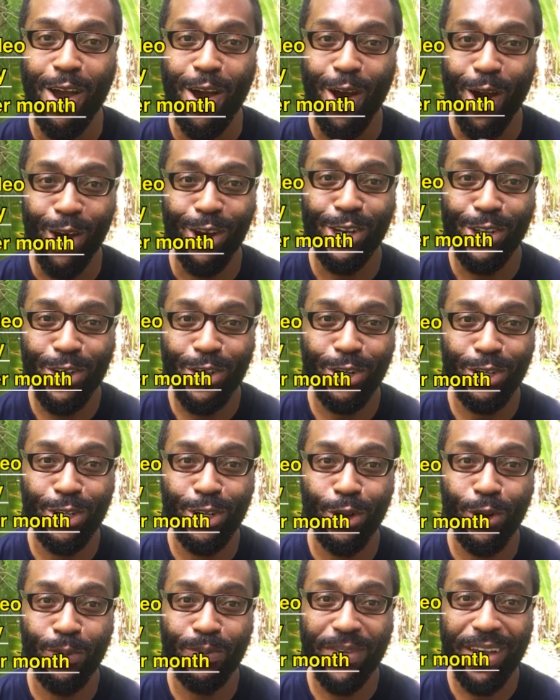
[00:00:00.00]
on
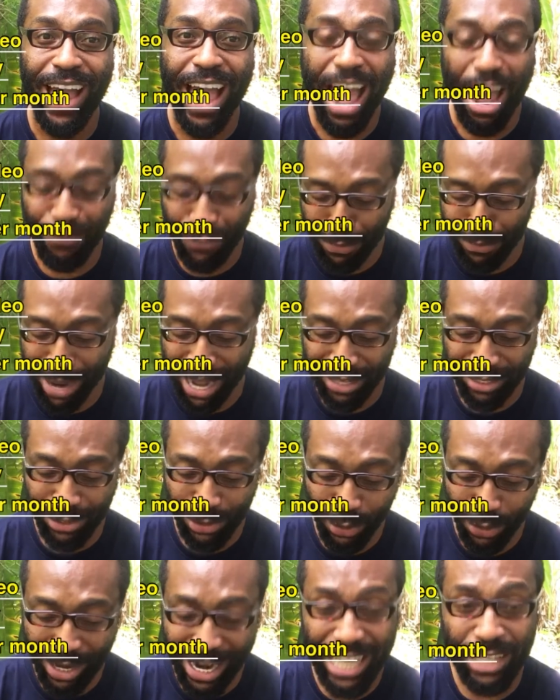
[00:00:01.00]
YouTube every month.
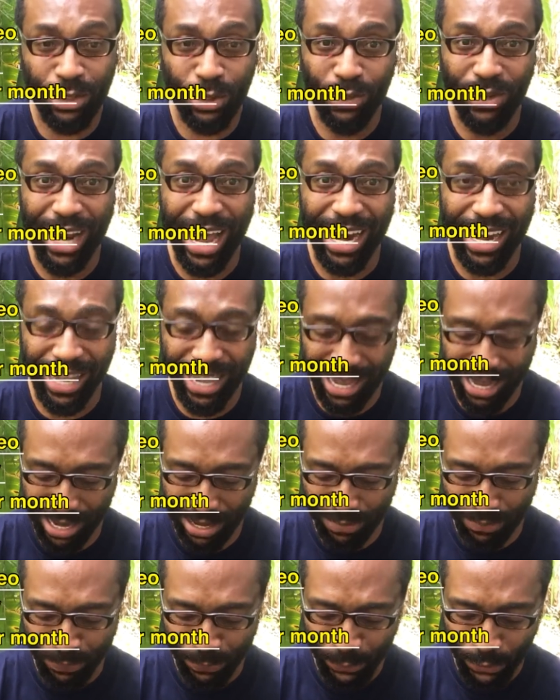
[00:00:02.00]
So let's do that again.
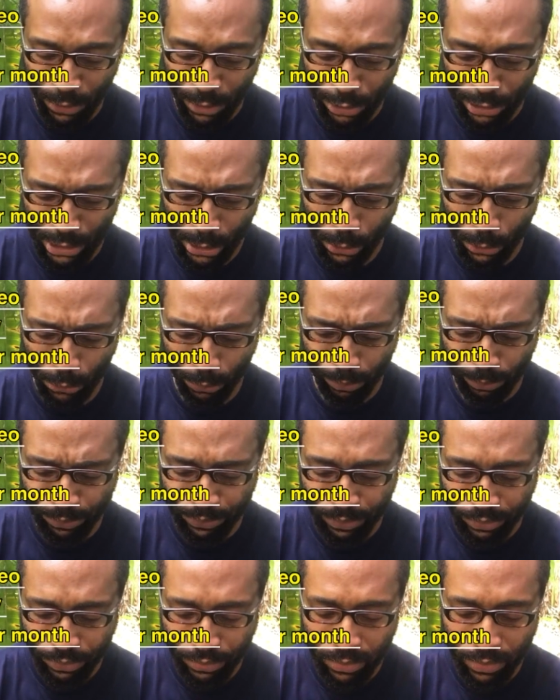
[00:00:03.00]
So
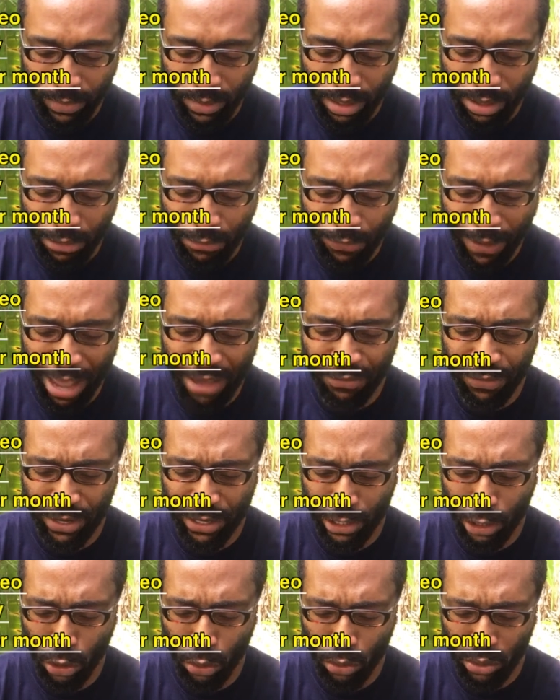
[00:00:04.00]
5
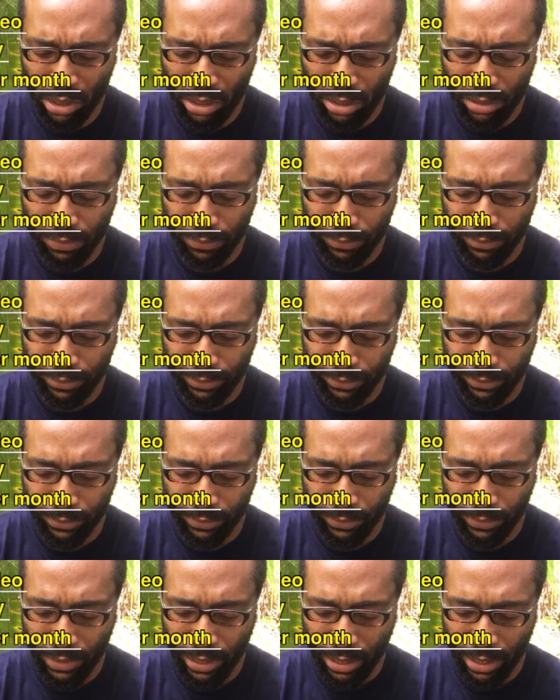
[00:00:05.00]
videos
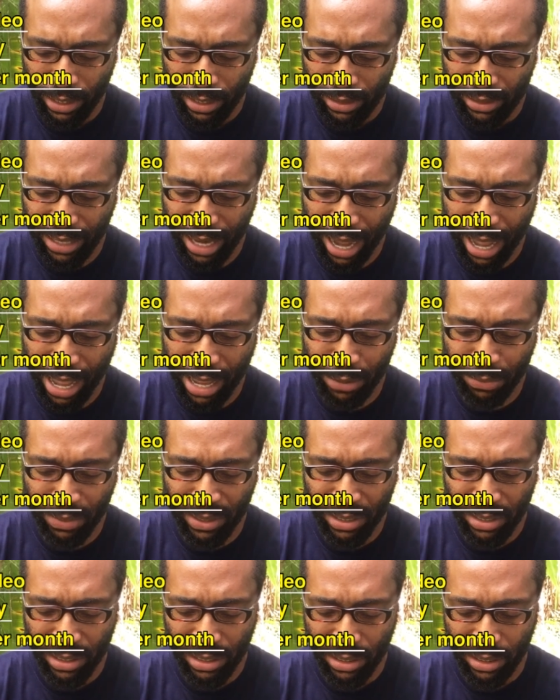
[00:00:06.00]

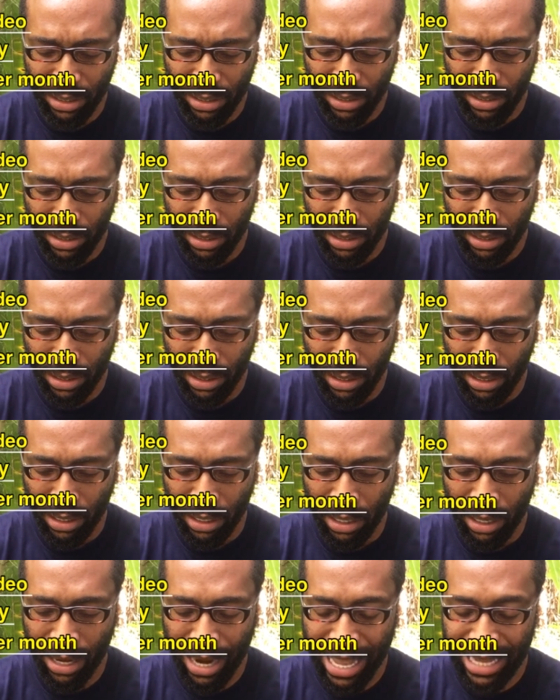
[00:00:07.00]
times,
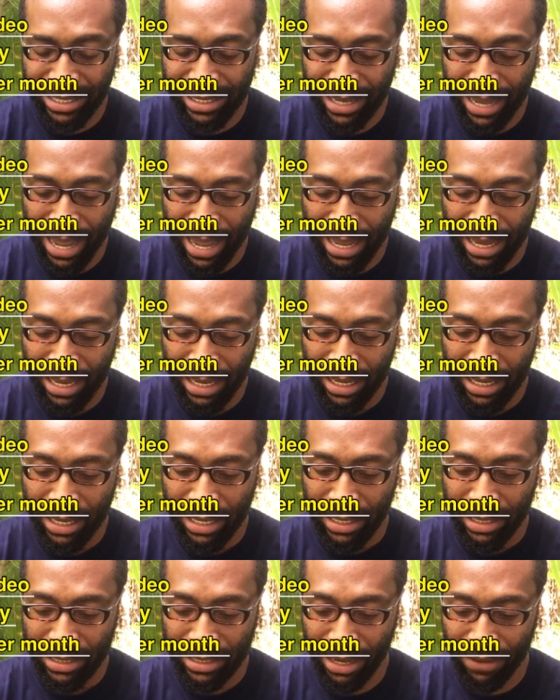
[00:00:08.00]
let's say,
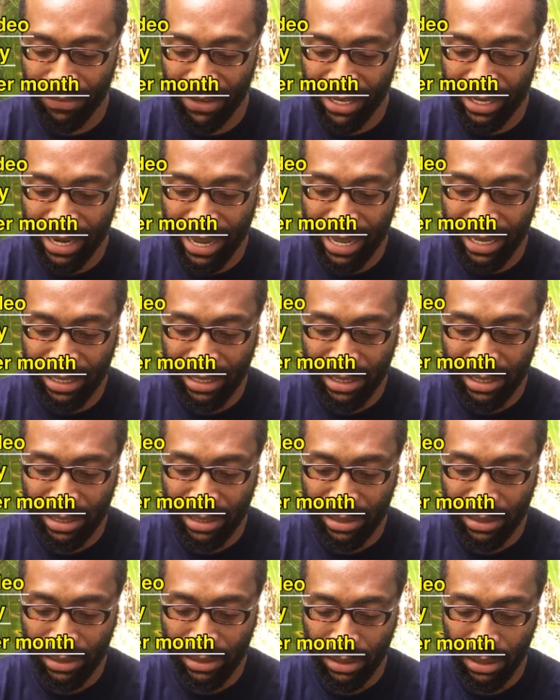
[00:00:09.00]
7 days.
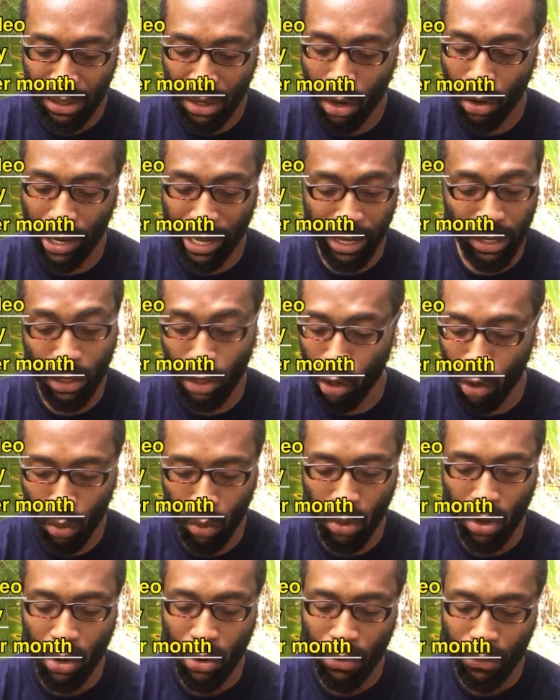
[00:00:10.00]
Okay, no,
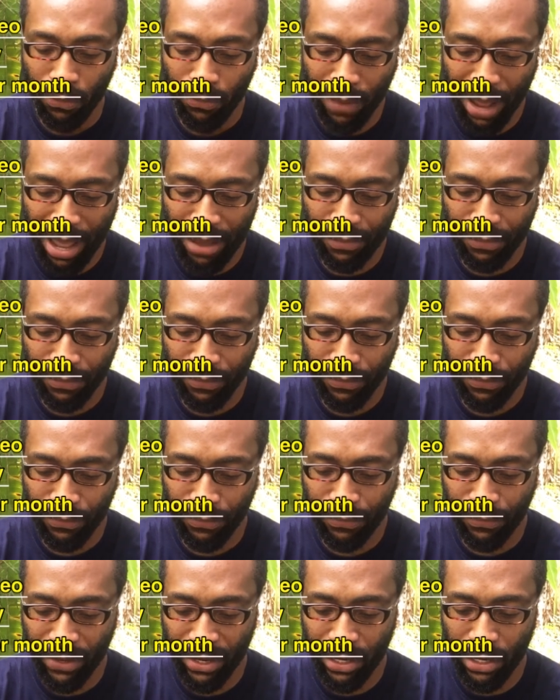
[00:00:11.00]
5
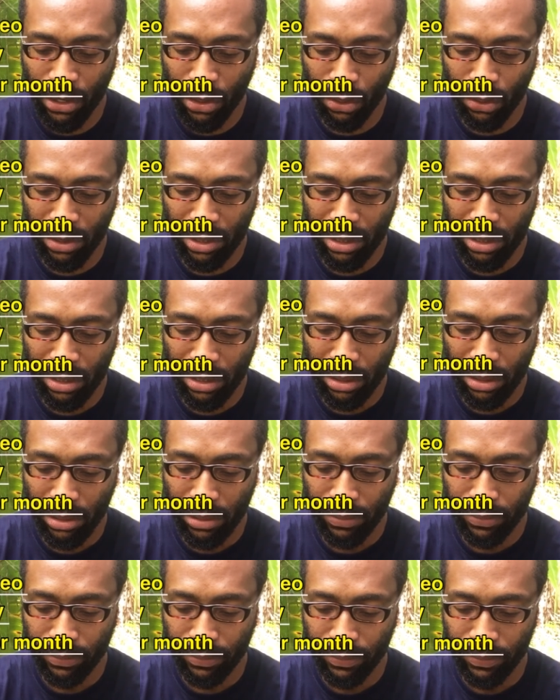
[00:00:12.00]
videos
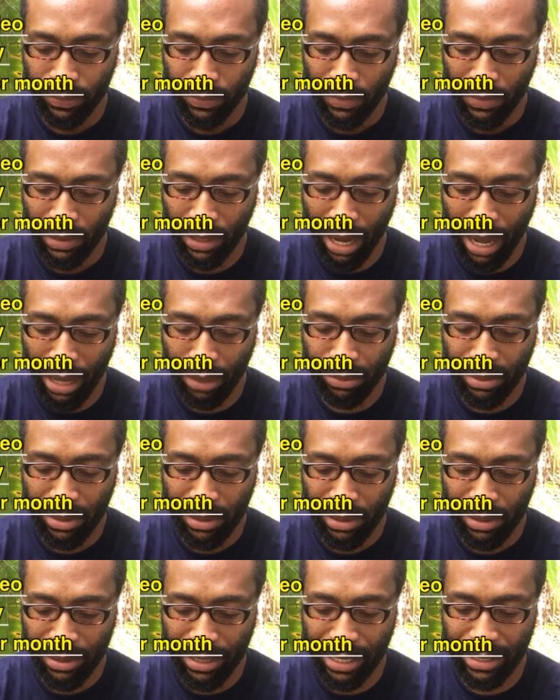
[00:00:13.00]

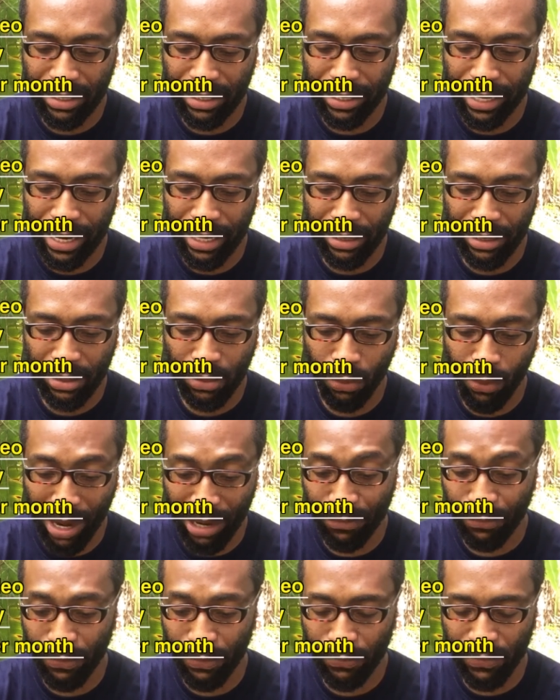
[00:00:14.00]
times 30 days,
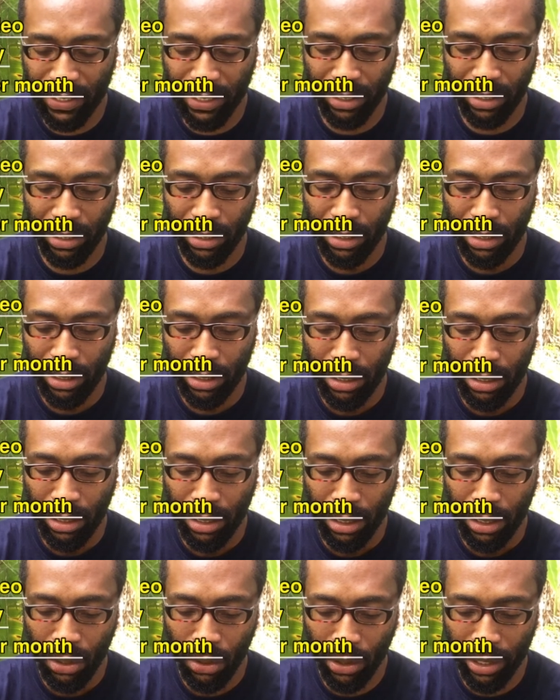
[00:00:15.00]
150.
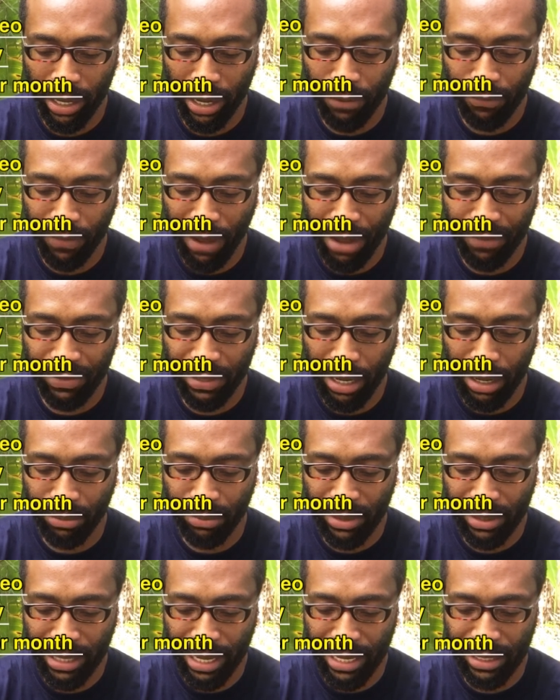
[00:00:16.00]
Okay, 5
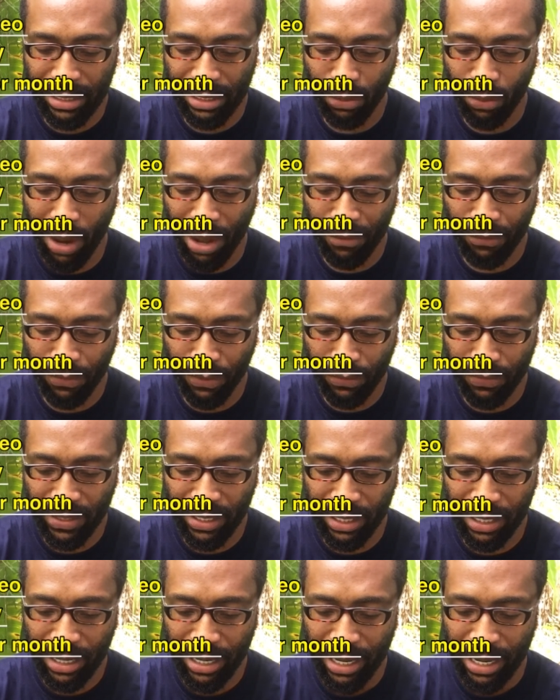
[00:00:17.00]
times 30,
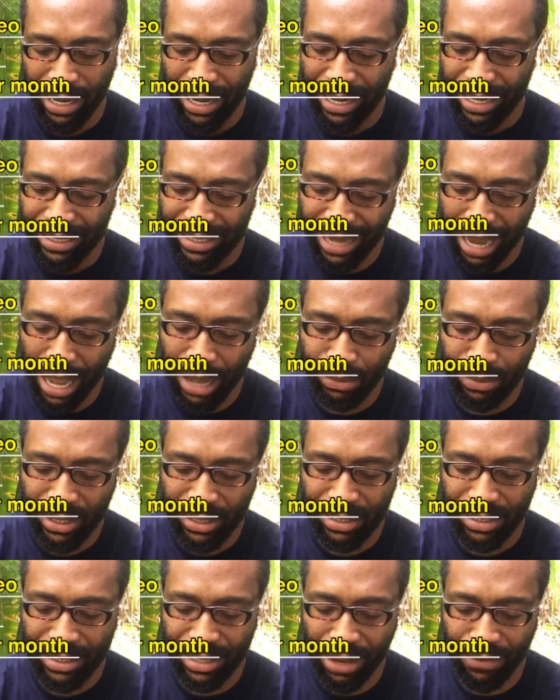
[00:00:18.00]
150 times
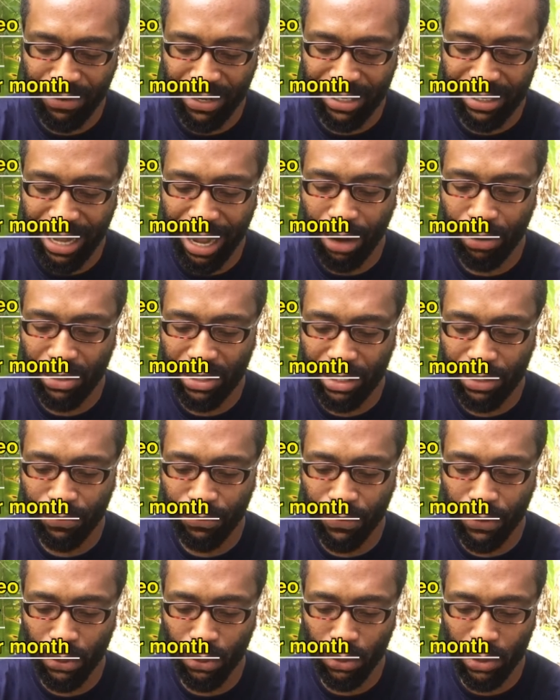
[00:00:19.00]
7,000
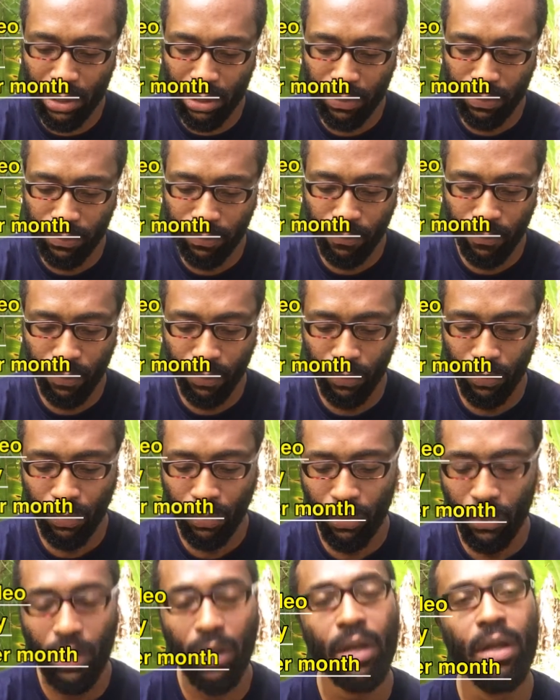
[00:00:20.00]
views.
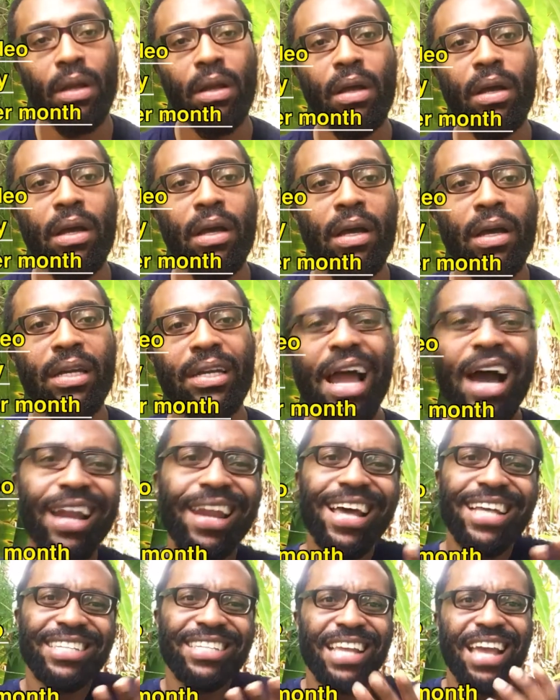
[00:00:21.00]
Now
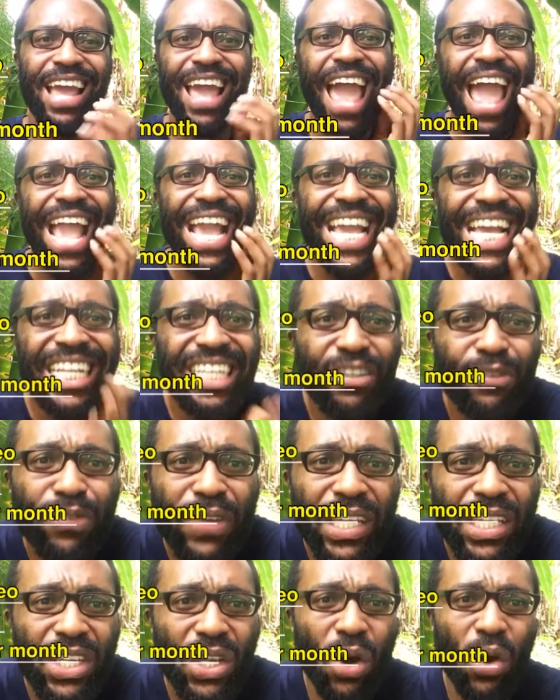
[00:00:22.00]
let's say each
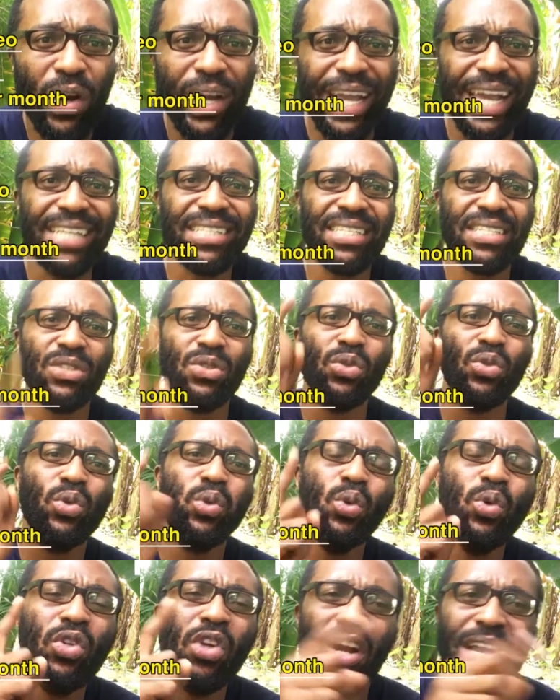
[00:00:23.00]
video gets
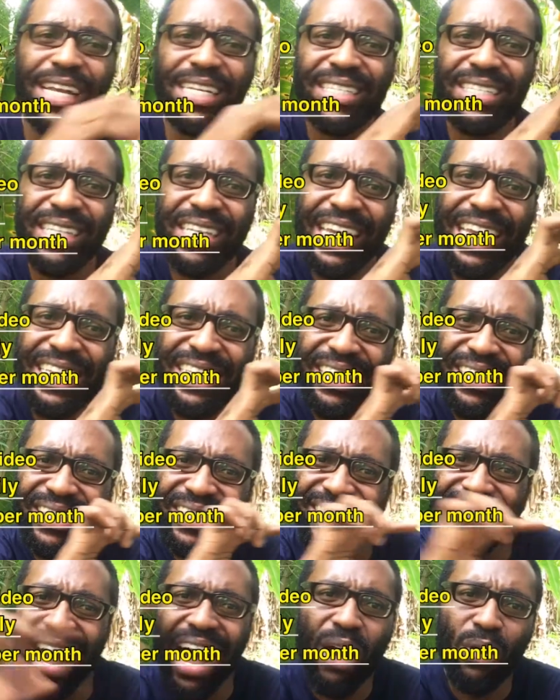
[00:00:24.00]
$2. Each
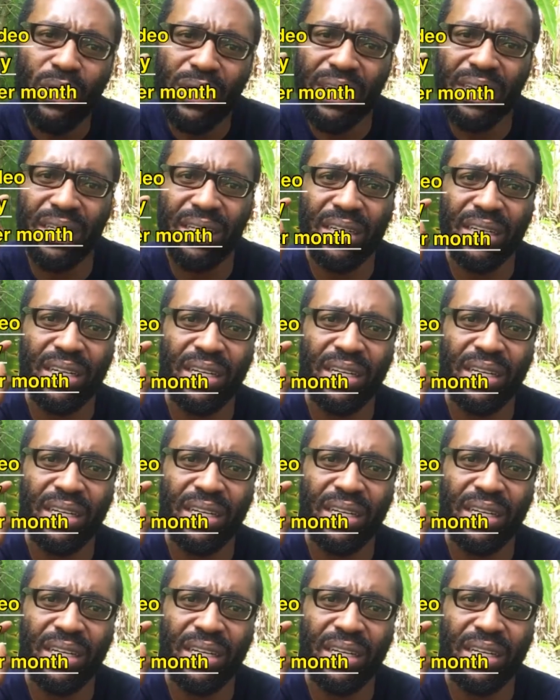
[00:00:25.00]
thousand